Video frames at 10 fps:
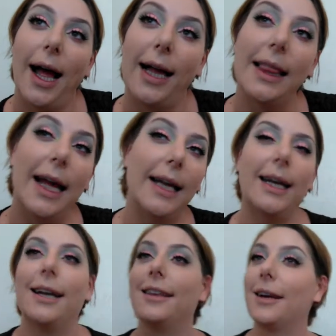
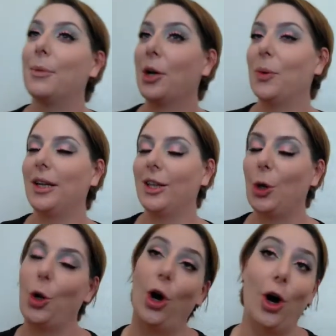highlighting, I think I'm going to go in a
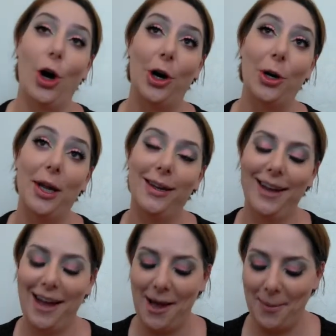little hard.
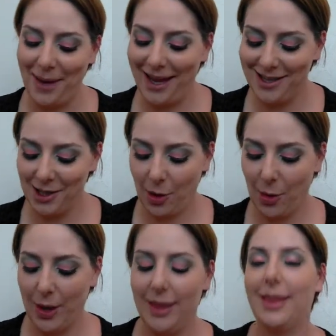
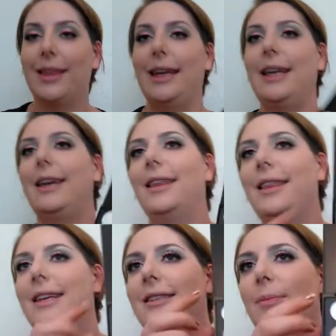So in
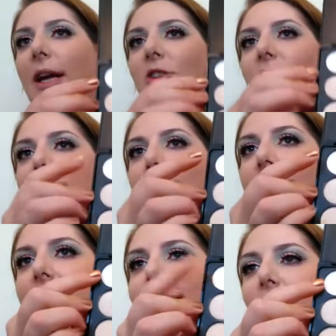this BH
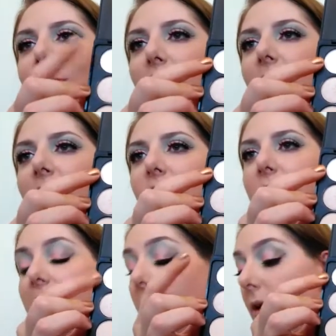Cosmetics Ultimate
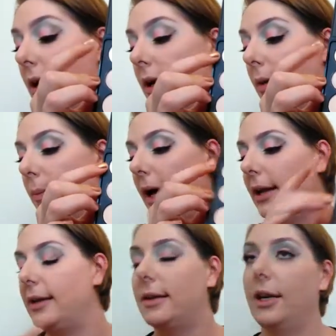Artistry
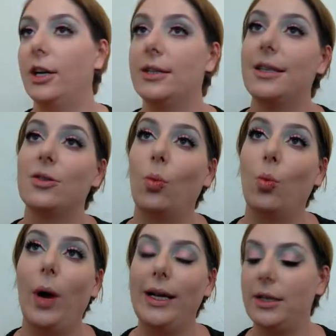palette, there is this
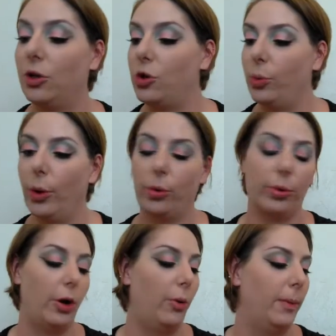white
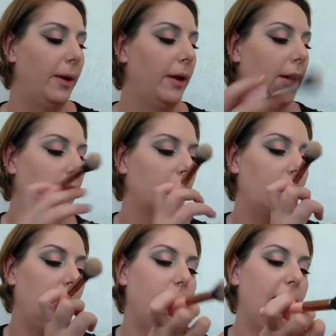duochrome.
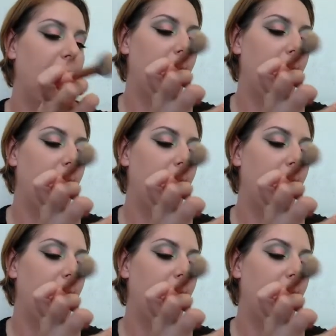Okay, I mean,